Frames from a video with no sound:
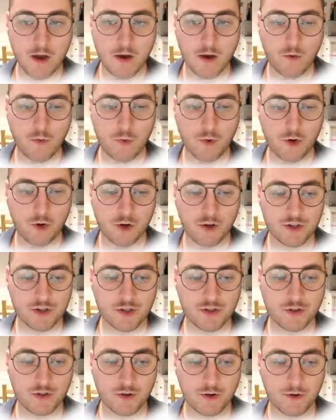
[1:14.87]
We
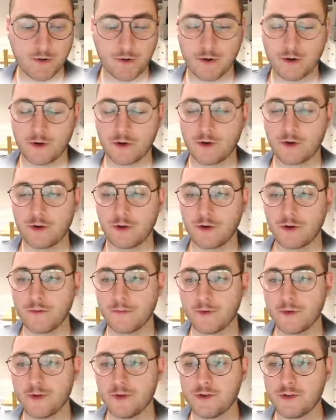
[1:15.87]
also
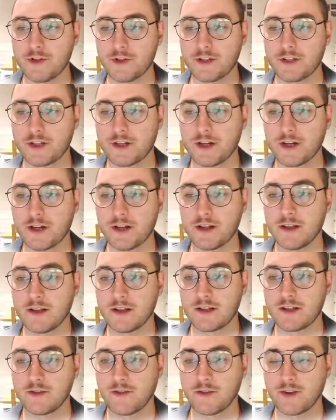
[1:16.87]
computed a
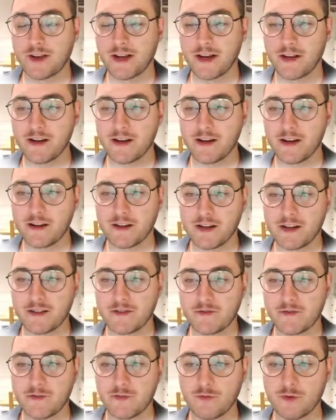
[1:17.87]
list of guide RNAs
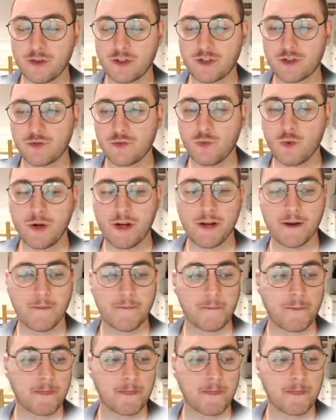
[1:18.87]
for which we